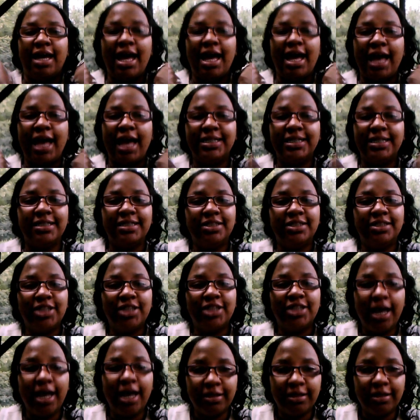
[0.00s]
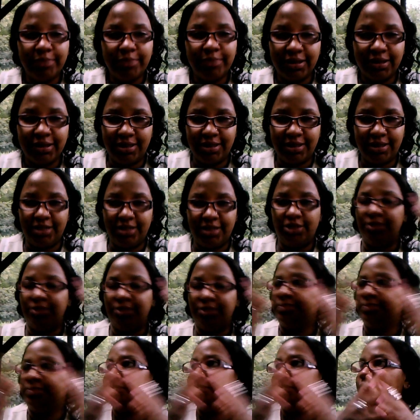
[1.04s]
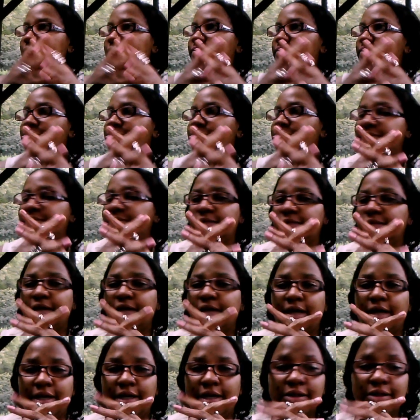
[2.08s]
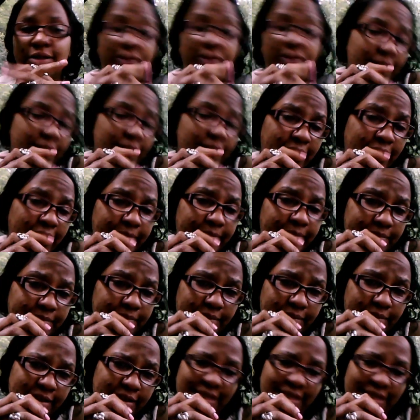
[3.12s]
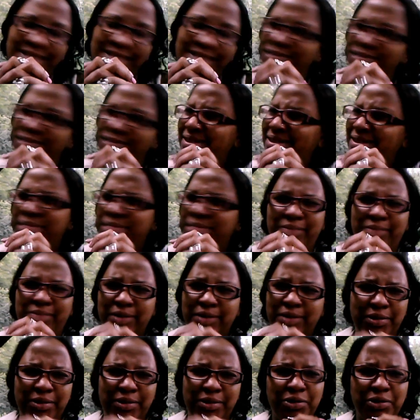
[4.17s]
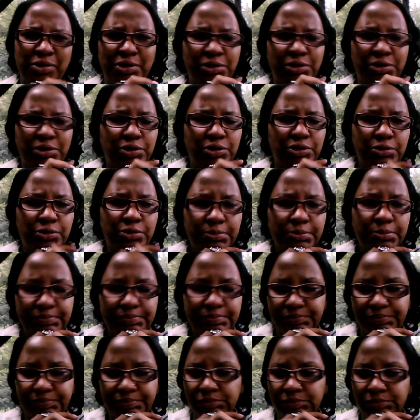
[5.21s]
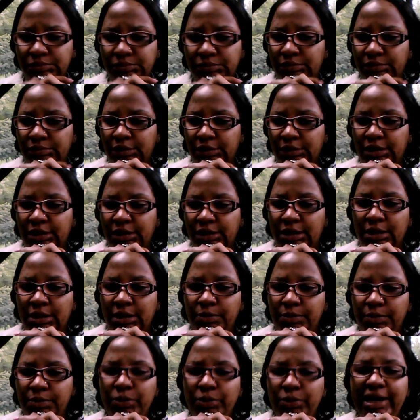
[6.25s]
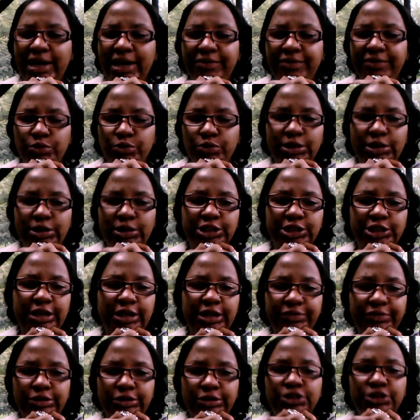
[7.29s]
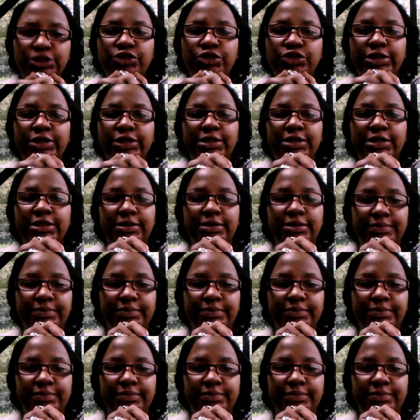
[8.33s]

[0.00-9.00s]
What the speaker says: I teach guided meditation. You can look it up. It's not something that I'm going to be doing on YouTube. But we have to watch out for our stress.